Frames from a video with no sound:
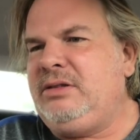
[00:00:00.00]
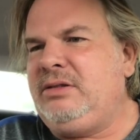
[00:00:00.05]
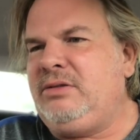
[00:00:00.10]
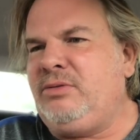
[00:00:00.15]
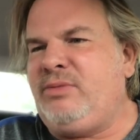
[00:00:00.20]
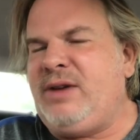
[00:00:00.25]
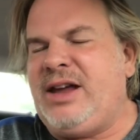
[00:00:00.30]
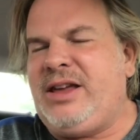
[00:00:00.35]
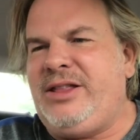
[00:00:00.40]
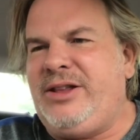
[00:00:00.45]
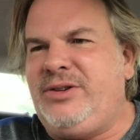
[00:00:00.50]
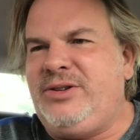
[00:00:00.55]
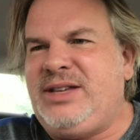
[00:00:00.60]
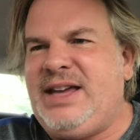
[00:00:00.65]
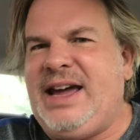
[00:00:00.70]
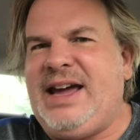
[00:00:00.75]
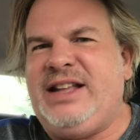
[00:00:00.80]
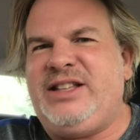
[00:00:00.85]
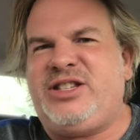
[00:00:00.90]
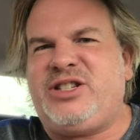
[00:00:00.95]
regular
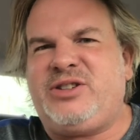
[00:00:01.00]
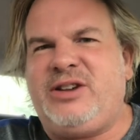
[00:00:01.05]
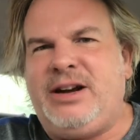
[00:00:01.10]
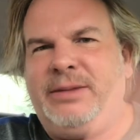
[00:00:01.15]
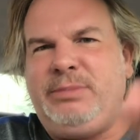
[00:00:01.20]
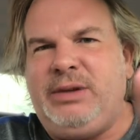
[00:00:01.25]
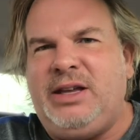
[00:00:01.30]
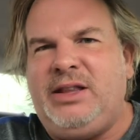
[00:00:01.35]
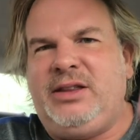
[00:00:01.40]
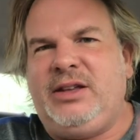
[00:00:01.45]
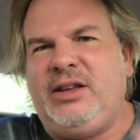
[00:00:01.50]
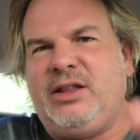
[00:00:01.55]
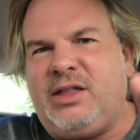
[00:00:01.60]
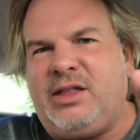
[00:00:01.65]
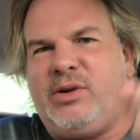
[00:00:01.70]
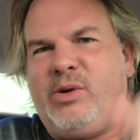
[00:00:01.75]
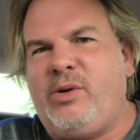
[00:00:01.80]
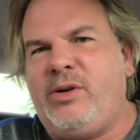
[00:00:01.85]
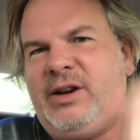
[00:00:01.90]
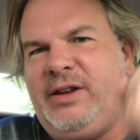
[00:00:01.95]
dad's trying to be the
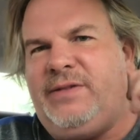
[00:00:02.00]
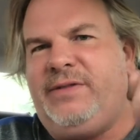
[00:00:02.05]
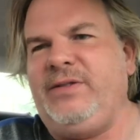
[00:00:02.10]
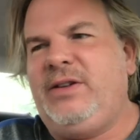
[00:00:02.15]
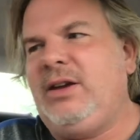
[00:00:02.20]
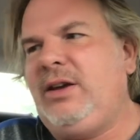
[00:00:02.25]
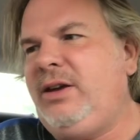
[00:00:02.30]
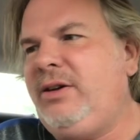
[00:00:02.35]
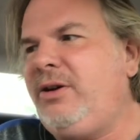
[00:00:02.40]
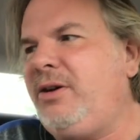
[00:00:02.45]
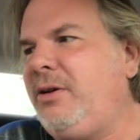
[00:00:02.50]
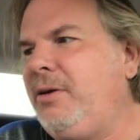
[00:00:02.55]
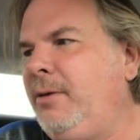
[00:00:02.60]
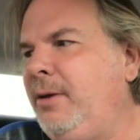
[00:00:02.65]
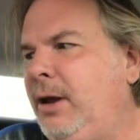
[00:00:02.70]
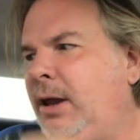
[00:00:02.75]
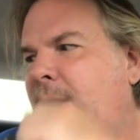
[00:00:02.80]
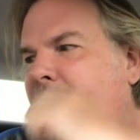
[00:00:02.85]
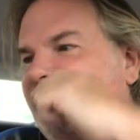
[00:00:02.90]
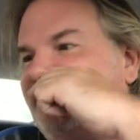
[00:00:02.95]
authority figure.
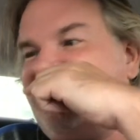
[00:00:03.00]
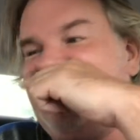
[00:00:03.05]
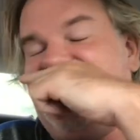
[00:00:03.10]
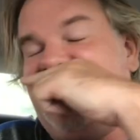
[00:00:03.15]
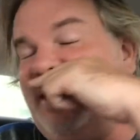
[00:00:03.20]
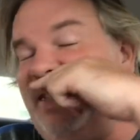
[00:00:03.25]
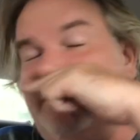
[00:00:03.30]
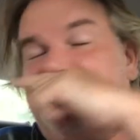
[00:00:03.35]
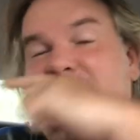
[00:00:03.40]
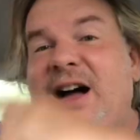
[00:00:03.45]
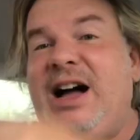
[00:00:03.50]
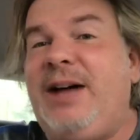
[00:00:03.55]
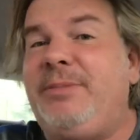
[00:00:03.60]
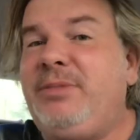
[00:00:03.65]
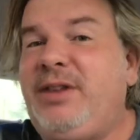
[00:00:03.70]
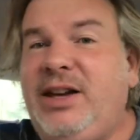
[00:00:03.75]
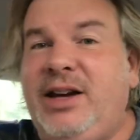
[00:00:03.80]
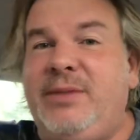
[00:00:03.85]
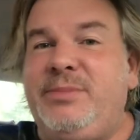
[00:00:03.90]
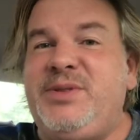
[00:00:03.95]
And then the mom
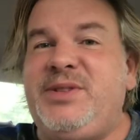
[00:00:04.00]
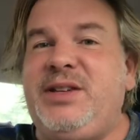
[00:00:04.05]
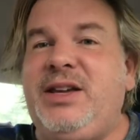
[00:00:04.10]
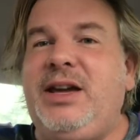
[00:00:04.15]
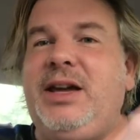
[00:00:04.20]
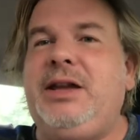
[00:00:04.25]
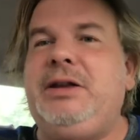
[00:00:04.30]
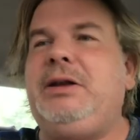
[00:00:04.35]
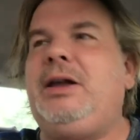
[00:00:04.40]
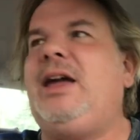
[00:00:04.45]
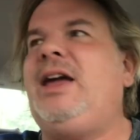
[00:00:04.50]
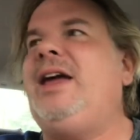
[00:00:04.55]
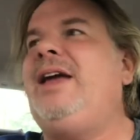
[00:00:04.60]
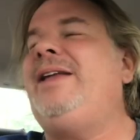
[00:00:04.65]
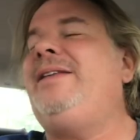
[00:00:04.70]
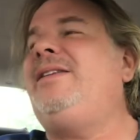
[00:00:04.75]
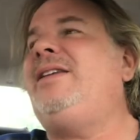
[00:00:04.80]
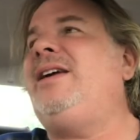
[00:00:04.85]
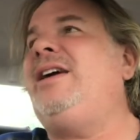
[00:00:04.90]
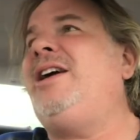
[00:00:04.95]
comes in,
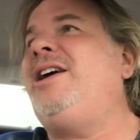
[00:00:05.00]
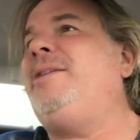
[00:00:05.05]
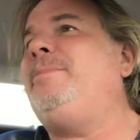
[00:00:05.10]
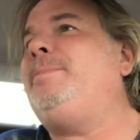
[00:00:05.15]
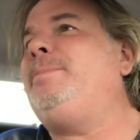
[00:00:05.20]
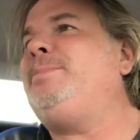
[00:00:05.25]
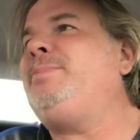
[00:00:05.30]
and the